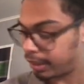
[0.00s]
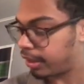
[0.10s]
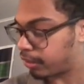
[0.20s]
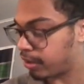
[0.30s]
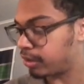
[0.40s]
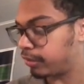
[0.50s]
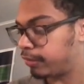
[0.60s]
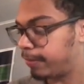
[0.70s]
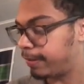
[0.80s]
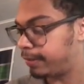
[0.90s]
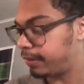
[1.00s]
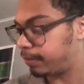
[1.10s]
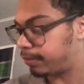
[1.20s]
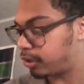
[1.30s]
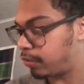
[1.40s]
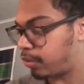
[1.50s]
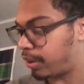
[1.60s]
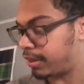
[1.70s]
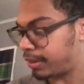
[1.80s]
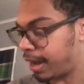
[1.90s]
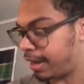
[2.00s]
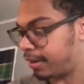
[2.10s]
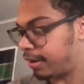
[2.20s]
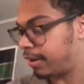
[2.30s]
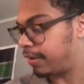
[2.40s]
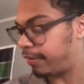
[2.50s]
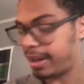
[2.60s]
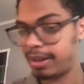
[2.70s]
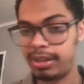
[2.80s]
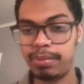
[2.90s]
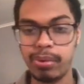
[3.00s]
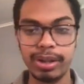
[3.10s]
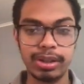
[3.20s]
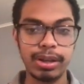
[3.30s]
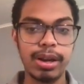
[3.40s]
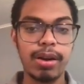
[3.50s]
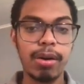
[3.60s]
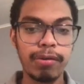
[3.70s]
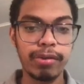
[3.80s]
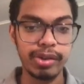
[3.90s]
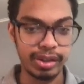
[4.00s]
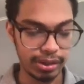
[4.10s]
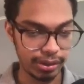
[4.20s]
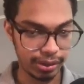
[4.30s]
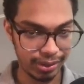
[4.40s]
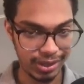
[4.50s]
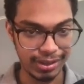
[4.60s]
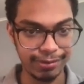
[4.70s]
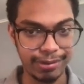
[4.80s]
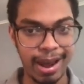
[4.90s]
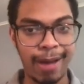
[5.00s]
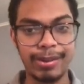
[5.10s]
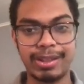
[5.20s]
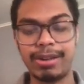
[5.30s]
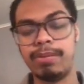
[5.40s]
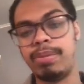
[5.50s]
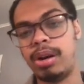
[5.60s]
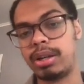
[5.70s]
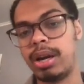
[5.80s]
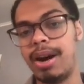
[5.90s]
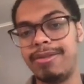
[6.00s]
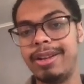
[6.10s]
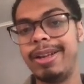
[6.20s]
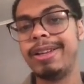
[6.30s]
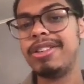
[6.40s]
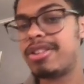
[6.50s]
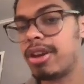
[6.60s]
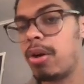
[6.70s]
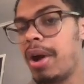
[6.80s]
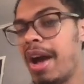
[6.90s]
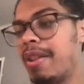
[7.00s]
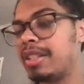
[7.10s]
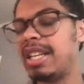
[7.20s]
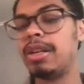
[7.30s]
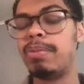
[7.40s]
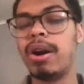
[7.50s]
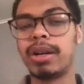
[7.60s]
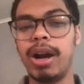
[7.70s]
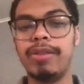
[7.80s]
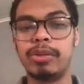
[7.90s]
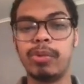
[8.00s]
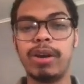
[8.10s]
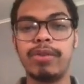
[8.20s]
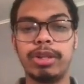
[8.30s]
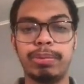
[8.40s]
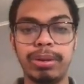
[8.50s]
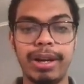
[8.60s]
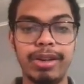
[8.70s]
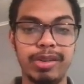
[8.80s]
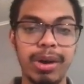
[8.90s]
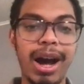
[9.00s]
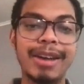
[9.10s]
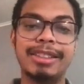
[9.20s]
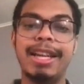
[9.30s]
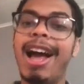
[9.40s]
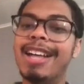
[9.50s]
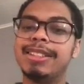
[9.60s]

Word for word: 352.9 fantasy points for this season for Alexander Barkov. So Alexander Barkov is one of those players who obviously has